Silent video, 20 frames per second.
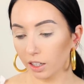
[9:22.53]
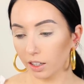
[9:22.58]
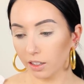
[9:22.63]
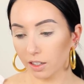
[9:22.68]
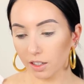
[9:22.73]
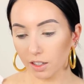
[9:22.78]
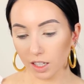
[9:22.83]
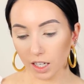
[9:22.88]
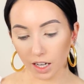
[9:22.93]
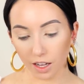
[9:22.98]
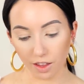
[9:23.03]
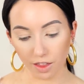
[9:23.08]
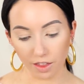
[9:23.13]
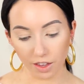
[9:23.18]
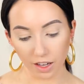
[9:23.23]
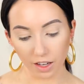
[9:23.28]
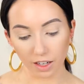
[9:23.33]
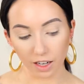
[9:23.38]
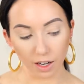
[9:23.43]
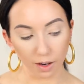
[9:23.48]
This is like a
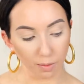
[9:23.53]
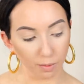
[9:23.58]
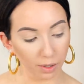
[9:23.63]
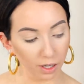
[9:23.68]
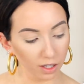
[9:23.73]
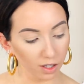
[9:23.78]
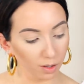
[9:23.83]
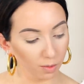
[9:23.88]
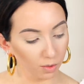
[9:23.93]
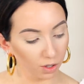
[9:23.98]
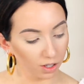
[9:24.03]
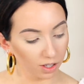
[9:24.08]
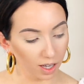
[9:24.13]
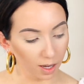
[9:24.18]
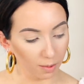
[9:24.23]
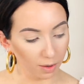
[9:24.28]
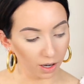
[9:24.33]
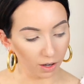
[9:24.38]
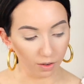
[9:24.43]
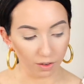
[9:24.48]
thing now. Buxom just
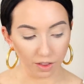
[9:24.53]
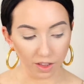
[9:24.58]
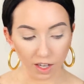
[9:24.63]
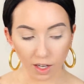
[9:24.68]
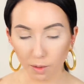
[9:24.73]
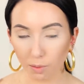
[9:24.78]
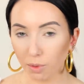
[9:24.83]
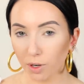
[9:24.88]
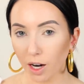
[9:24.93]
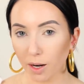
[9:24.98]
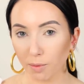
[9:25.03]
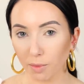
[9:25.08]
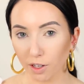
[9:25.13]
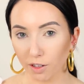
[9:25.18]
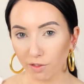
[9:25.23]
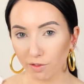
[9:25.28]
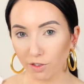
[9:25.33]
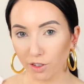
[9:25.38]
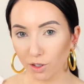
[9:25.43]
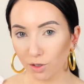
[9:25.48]
came out with their primer
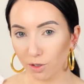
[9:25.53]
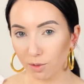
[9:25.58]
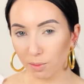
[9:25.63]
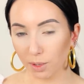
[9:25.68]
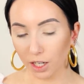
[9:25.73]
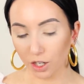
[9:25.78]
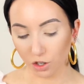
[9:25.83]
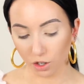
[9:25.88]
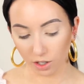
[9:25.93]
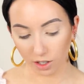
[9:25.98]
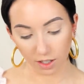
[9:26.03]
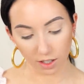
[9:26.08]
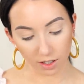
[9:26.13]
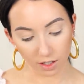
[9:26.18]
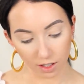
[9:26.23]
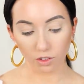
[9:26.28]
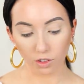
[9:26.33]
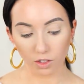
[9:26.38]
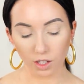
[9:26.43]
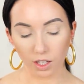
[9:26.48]
infused blushes.
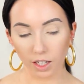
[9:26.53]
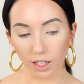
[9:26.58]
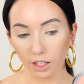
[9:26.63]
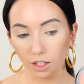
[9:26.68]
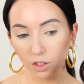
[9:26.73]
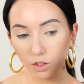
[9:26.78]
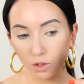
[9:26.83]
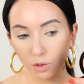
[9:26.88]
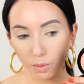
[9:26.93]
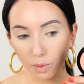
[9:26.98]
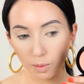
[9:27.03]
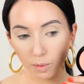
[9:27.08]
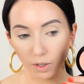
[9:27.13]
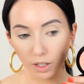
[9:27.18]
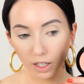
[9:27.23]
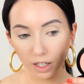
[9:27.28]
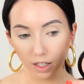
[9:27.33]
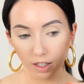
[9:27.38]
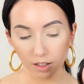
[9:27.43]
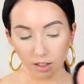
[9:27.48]
Looks like a super
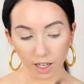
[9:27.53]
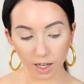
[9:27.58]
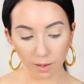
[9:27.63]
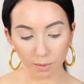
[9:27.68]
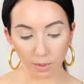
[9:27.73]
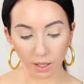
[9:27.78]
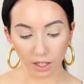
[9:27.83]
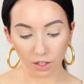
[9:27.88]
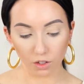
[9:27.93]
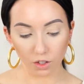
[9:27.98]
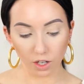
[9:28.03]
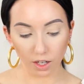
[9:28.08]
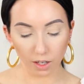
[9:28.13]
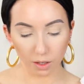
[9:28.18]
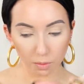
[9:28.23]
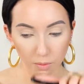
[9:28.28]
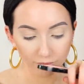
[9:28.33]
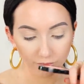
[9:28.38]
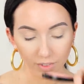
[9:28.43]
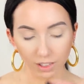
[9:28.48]
pretty light pink
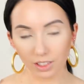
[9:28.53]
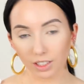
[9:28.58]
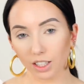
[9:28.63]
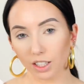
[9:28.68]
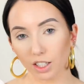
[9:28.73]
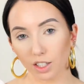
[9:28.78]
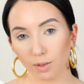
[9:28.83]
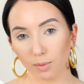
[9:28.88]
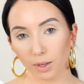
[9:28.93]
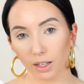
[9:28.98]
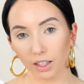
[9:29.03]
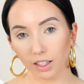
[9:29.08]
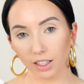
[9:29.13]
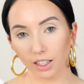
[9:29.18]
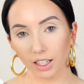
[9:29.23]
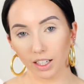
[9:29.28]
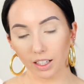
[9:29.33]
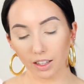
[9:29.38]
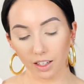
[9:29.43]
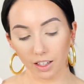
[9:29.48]
shade. Doesn't smell like
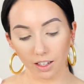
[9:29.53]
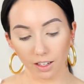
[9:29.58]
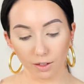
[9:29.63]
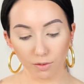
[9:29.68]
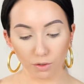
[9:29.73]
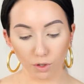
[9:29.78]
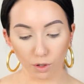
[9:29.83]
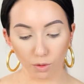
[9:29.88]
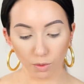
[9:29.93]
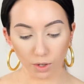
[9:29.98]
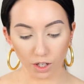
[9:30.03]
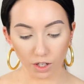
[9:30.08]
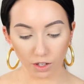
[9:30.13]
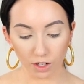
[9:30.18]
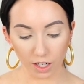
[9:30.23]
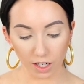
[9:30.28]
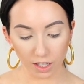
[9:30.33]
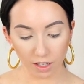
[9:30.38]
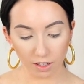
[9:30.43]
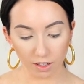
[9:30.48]
anything, if you're
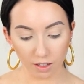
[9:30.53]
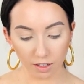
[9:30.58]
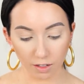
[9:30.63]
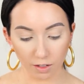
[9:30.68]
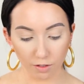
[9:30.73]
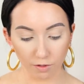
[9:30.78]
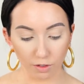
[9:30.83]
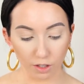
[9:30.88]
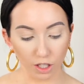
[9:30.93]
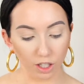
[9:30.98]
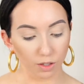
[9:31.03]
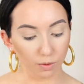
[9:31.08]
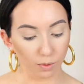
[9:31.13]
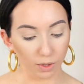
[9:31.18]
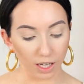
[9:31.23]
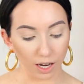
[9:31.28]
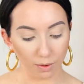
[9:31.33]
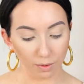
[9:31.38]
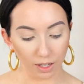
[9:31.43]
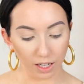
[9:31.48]
wondering. I feel like
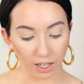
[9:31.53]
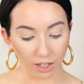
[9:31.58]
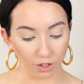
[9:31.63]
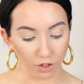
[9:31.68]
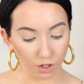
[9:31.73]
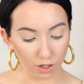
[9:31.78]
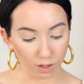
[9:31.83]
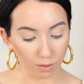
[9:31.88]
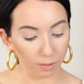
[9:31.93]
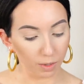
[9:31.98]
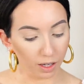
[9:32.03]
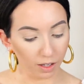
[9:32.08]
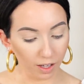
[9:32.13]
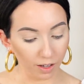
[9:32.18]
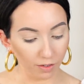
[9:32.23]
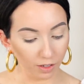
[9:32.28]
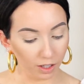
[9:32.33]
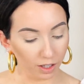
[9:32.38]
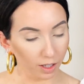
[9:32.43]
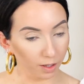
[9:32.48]
now we gotta just smell
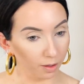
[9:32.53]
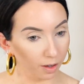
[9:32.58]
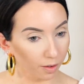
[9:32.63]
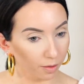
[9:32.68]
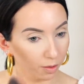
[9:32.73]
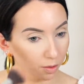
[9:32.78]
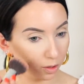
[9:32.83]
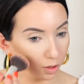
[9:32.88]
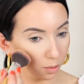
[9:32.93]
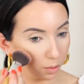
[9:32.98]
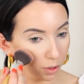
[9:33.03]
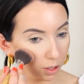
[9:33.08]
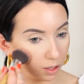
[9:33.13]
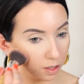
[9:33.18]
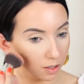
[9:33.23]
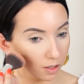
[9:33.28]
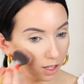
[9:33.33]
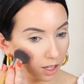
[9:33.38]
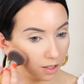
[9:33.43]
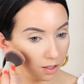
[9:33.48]
everything. Everyone's putting
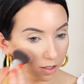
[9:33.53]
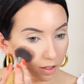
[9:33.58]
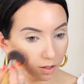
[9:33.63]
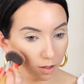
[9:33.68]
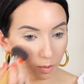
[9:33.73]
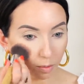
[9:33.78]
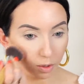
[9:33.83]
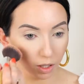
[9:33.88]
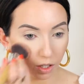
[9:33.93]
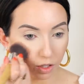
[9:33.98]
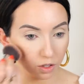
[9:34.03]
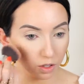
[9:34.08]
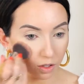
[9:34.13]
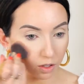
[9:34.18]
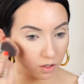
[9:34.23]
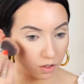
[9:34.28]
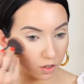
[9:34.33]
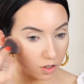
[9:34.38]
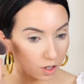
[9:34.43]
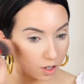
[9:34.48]
scents into blushes
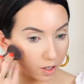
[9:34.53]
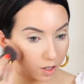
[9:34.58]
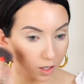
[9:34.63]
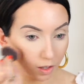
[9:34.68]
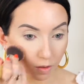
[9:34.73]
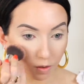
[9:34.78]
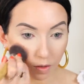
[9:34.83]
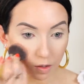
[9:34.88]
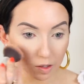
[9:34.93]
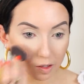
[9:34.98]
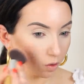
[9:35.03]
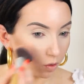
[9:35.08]
and shit now.